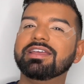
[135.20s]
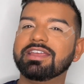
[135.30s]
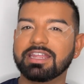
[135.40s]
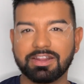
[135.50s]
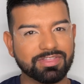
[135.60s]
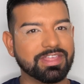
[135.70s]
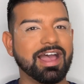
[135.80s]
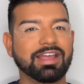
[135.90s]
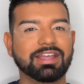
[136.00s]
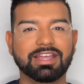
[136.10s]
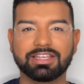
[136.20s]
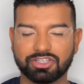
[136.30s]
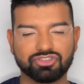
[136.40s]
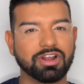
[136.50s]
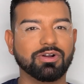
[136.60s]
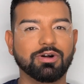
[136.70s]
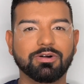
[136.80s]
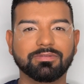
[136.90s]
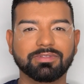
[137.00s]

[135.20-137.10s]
Even that is a struggle.